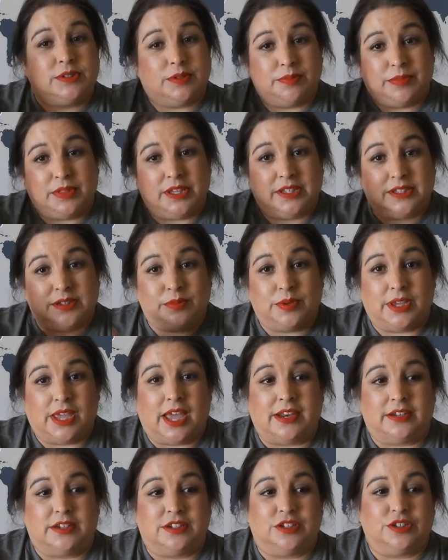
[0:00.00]
were some things that we
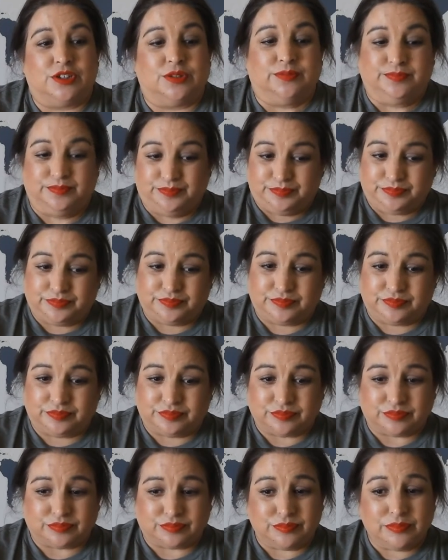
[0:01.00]
had to do.
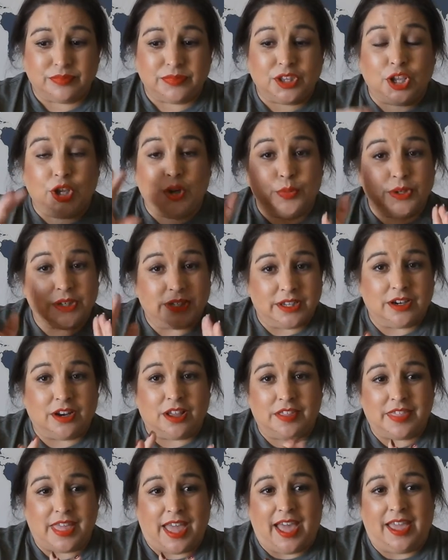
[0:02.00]
So we did
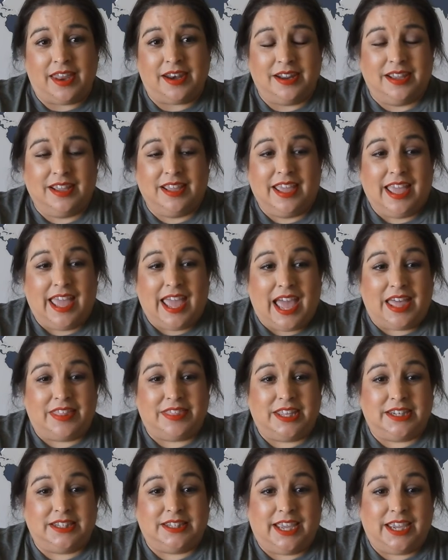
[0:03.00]
all that
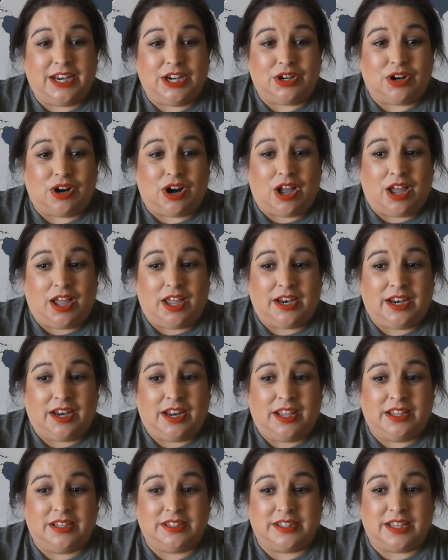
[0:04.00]
and then later
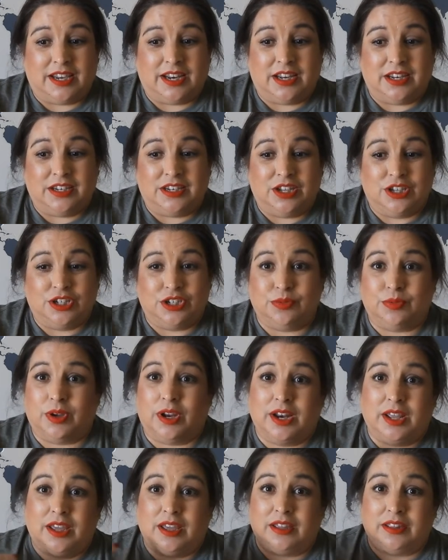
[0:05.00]
on said, you
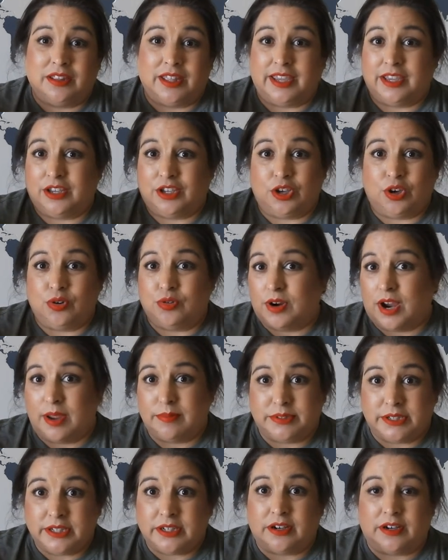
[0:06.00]
wanna like go
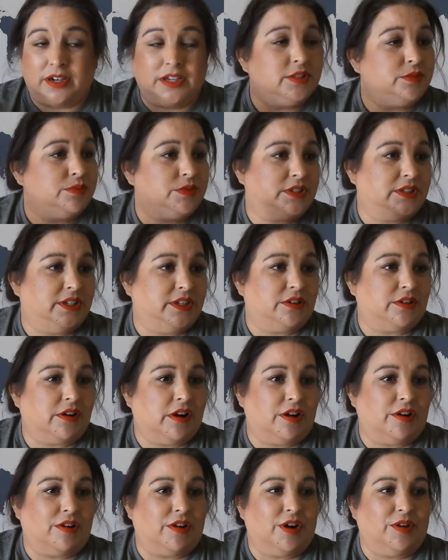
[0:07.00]
grab dinner because it was dinner
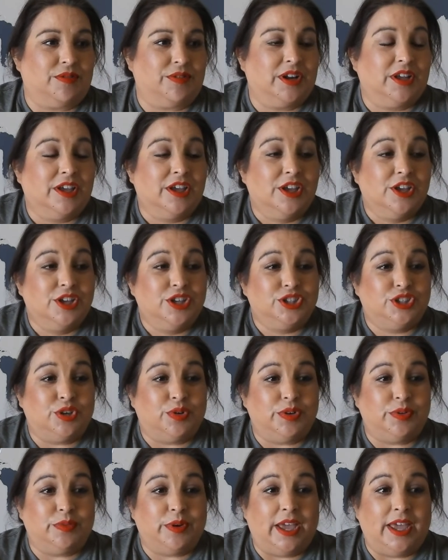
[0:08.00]
on our own.
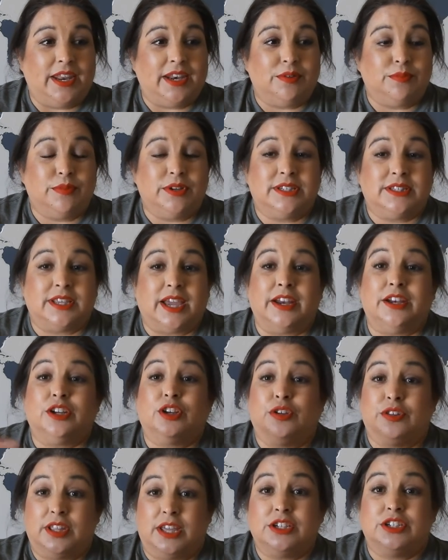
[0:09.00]
So we went and we decided to
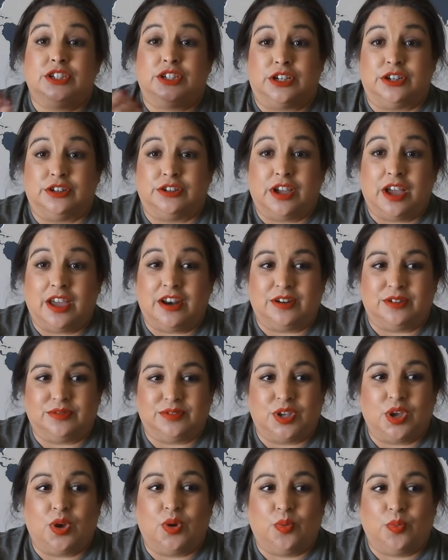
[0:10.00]
go that
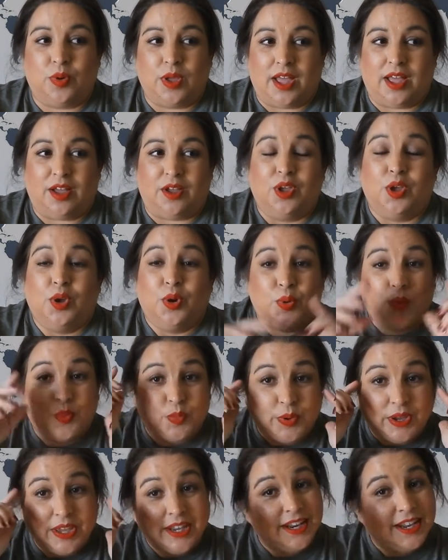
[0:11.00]
Giordano's. Well,
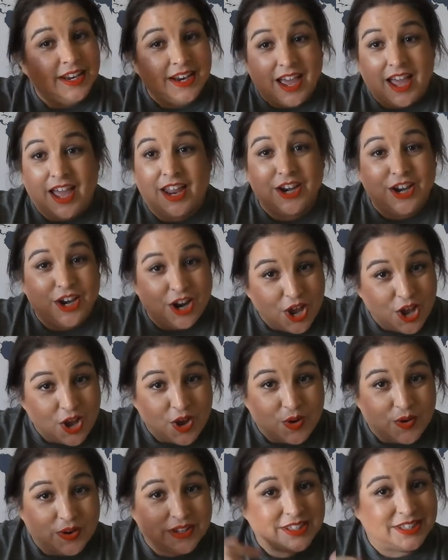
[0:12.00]
we did not
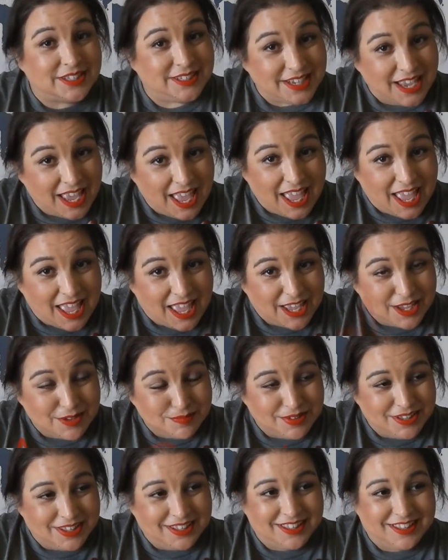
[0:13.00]
know at the
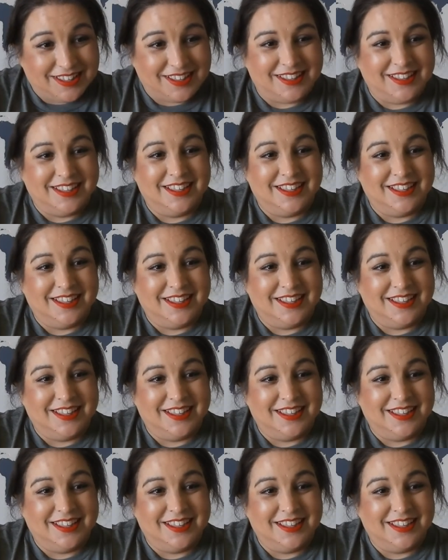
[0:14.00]
time